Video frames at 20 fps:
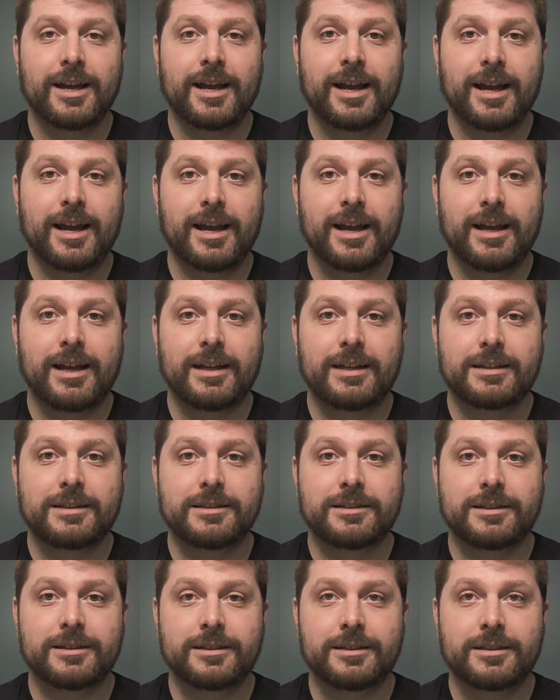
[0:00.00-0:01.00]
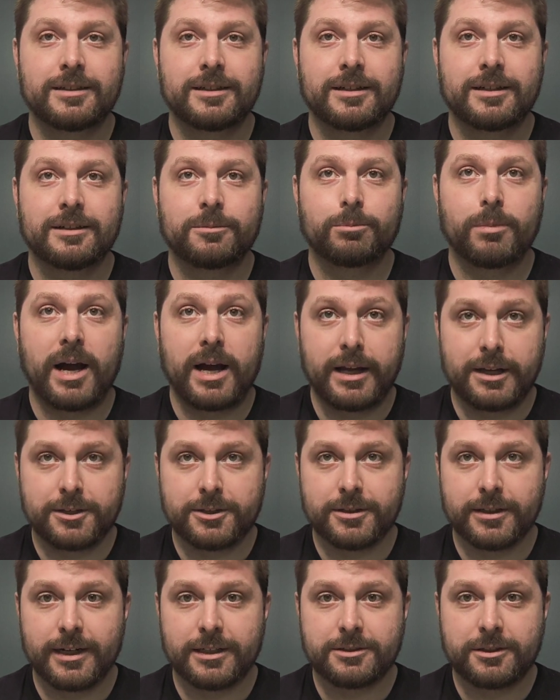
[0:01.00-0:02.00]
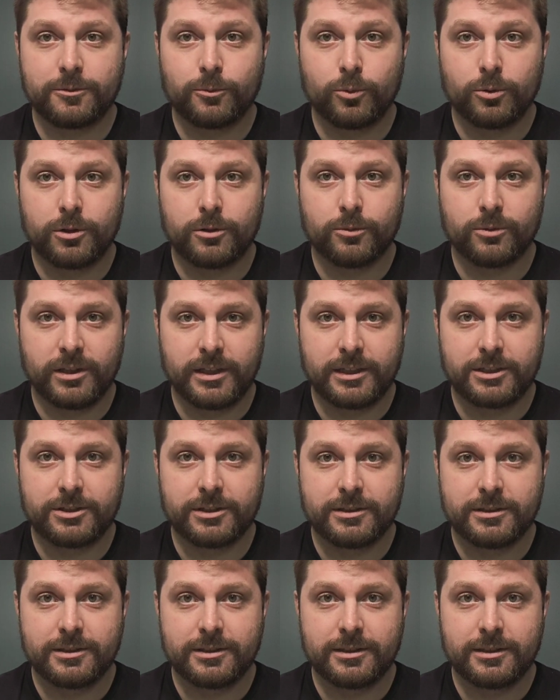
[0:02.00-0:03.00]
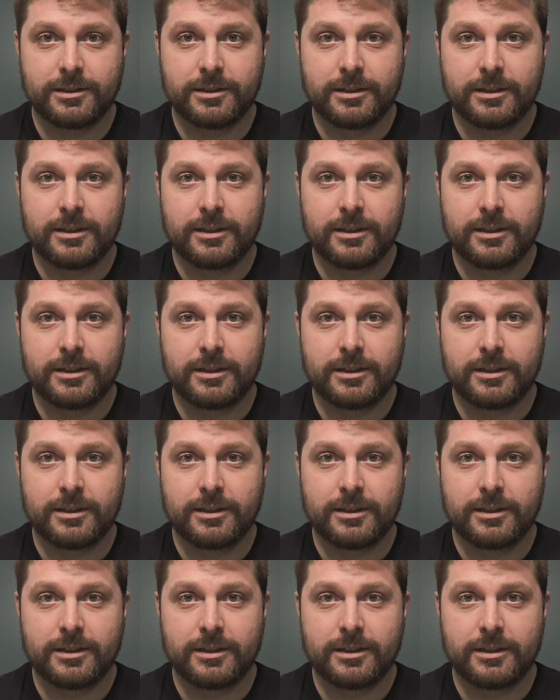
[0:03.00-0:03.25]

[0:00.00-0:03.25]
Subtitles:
And my interest in world religions